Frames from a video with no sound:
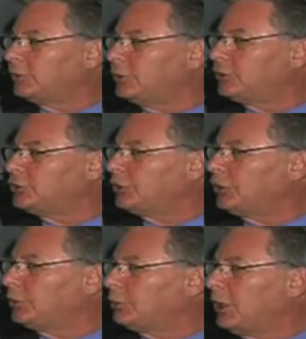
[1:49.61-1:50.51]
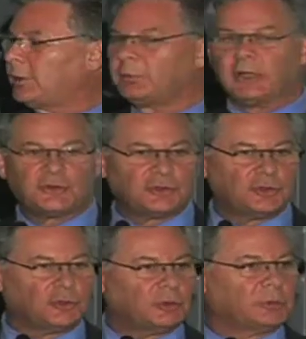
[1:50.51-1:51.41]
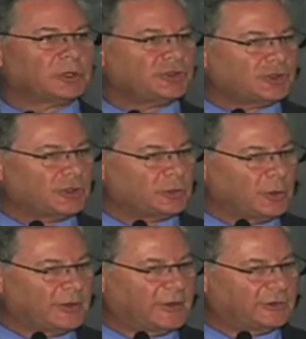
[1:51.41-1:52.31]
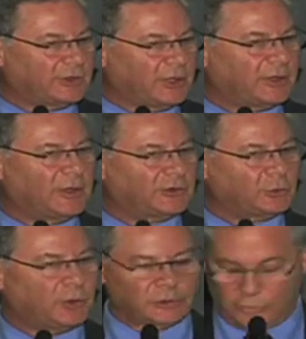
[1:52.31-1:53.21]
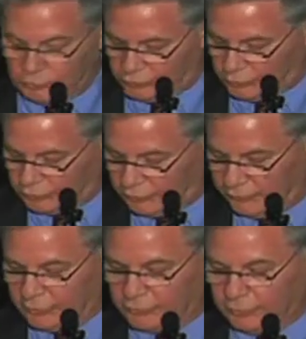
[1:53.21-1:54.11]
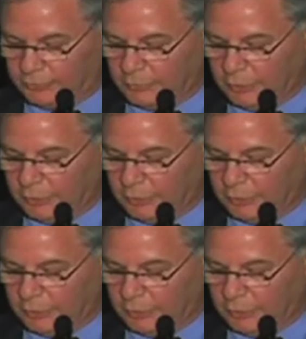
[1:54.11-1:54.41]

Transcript: And you can share your problem, listen to them, consider what they say. That's one good source of wisdom.